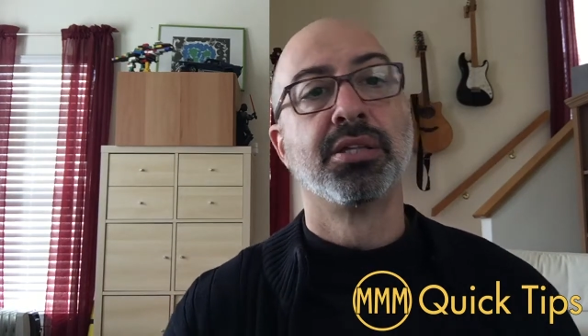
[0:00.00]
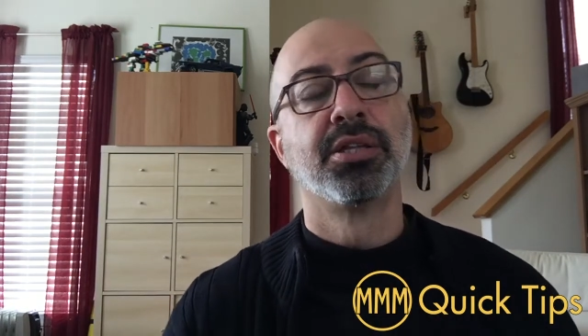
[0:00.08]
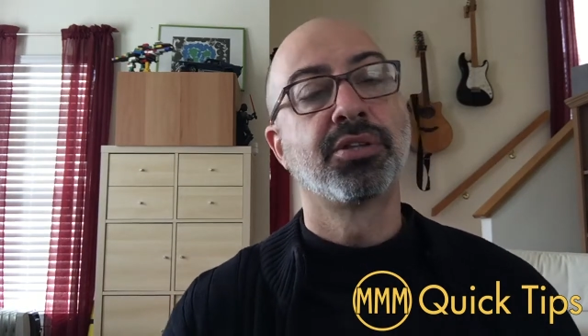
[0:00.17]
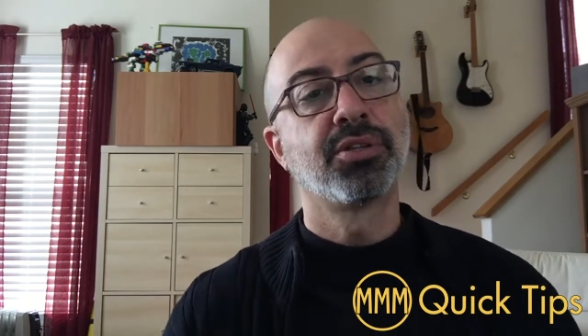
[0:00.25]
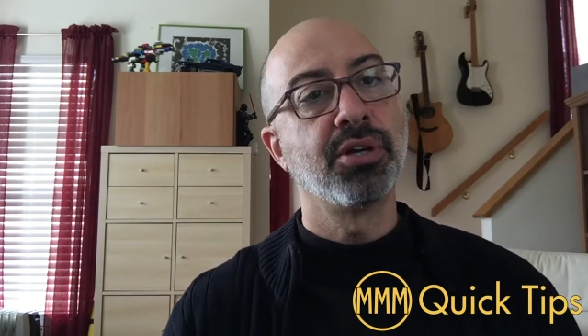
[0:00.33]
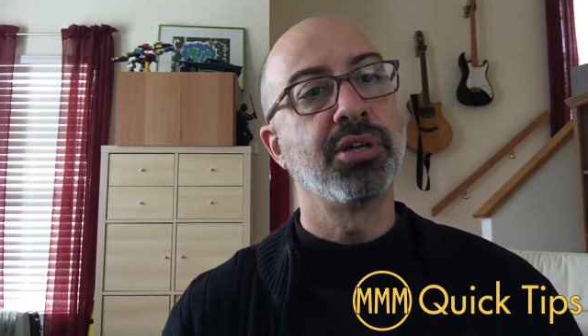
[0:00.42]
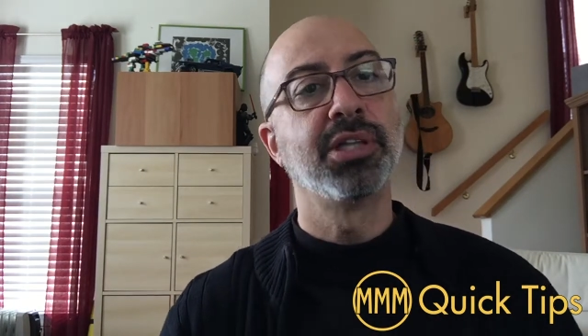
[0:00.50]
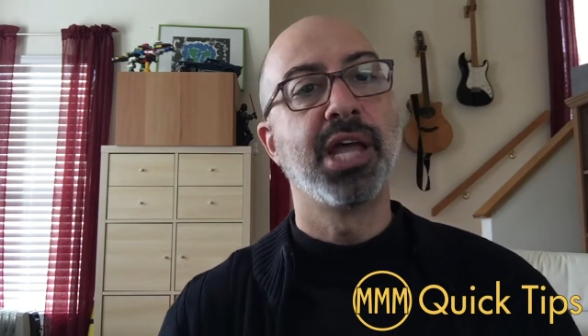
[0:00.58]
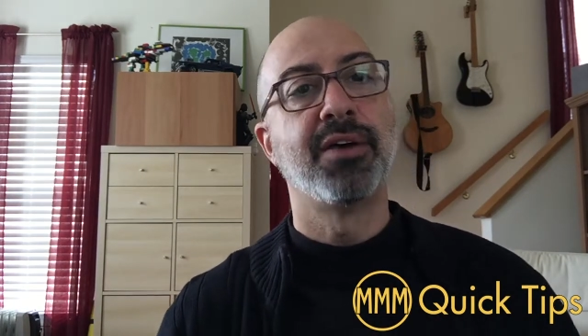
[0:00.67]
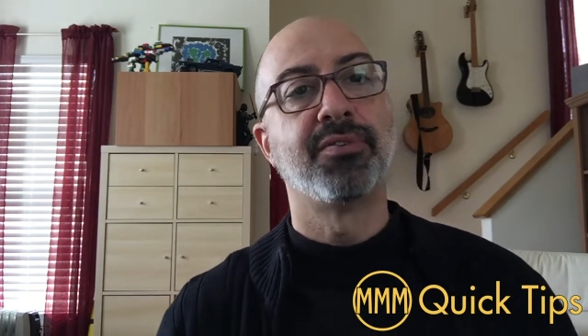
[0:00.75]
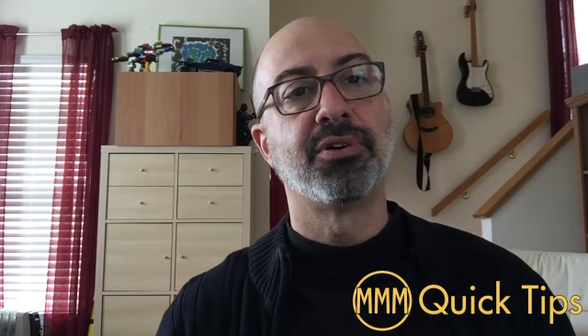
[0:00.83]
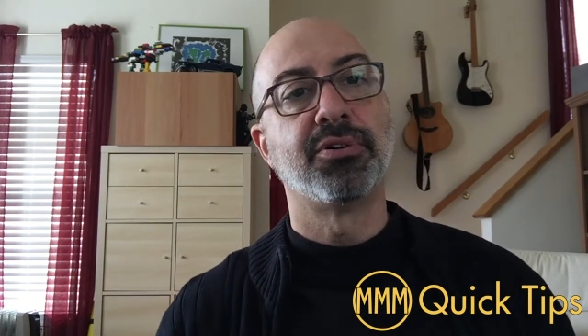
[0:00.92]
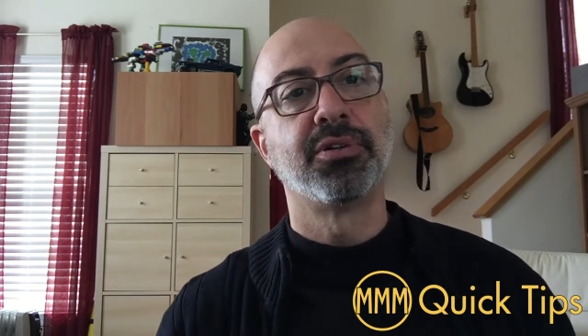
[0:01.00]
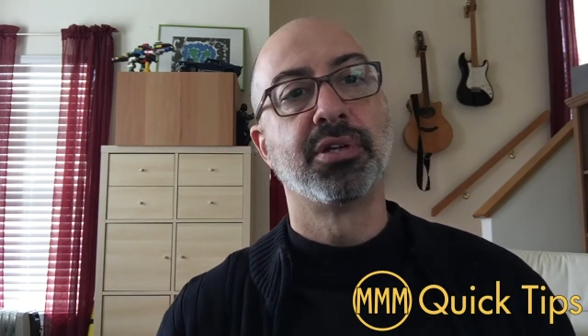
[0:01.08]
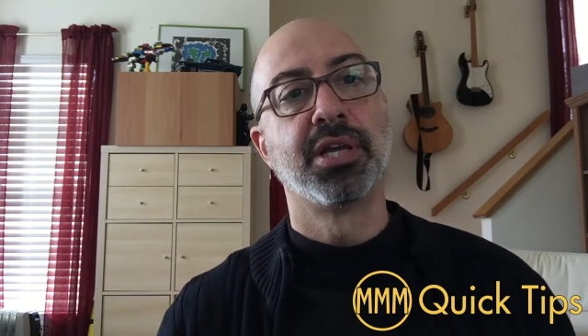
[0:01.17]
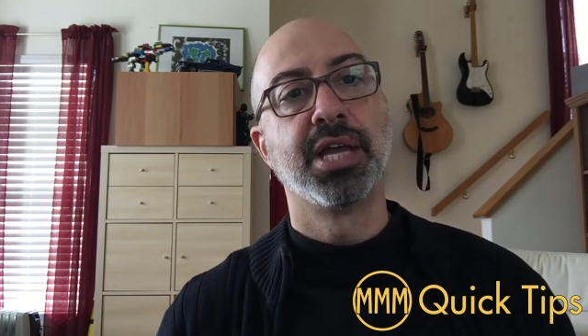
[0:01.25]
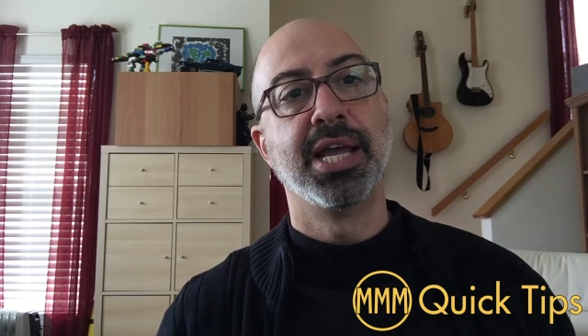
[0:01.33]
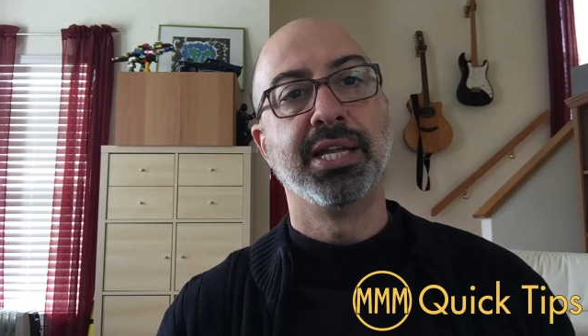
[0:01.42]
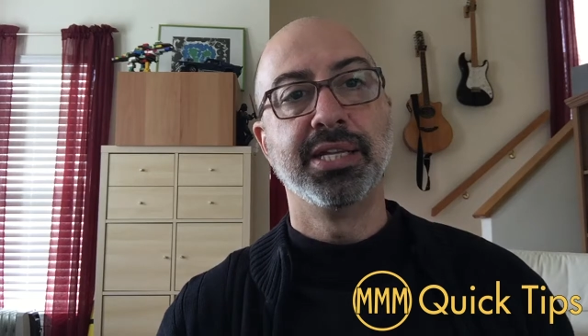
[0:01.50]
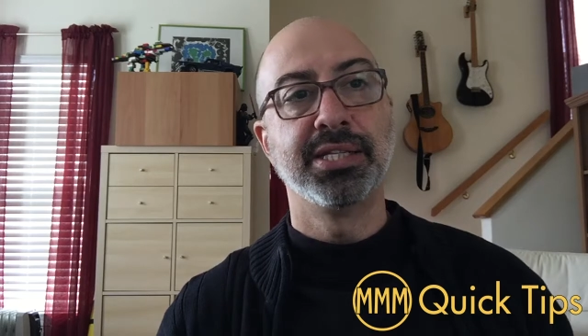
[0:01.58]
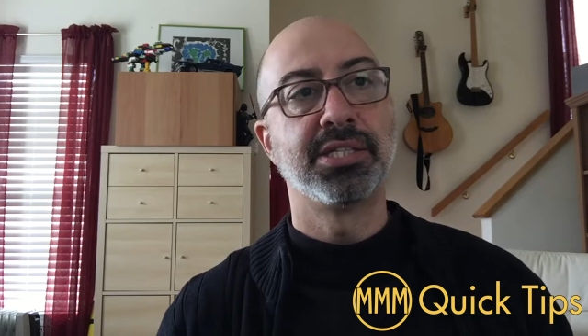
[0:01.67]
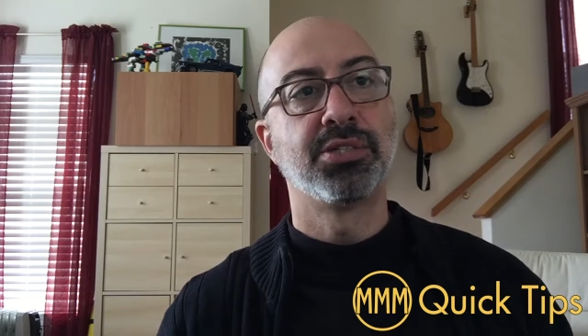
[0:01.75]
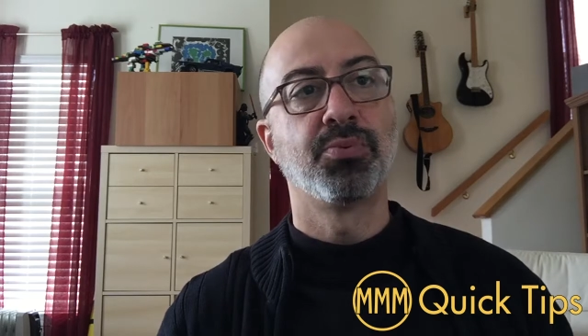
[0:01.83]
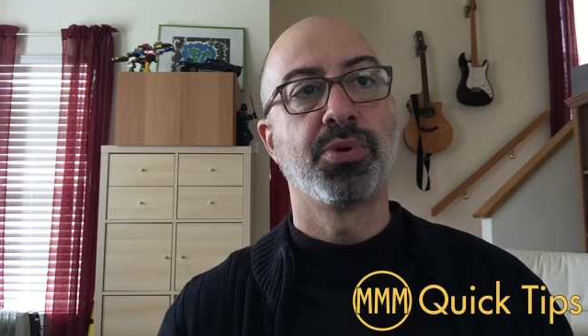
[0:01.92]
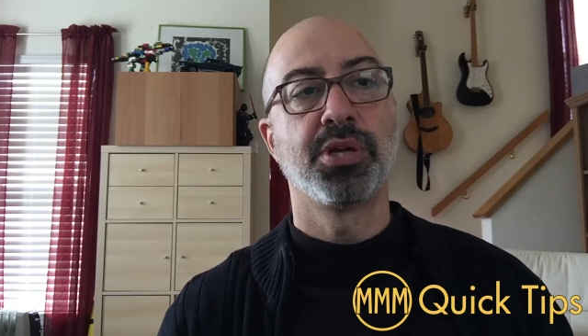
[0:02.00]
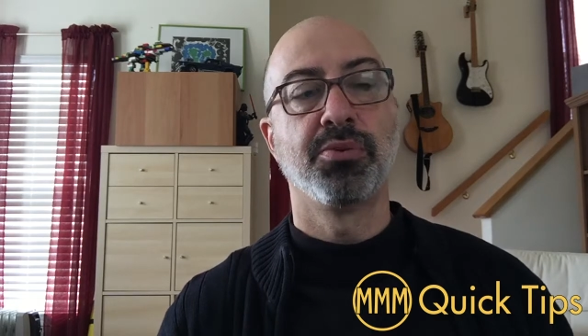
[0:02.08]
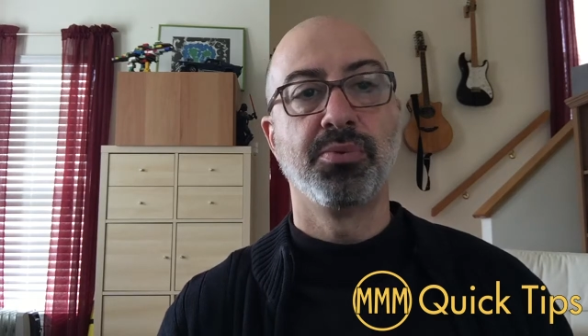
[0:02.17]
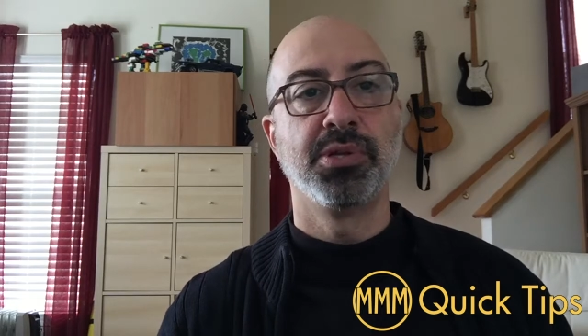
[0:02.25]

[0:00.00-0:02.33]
The third level, and this is where you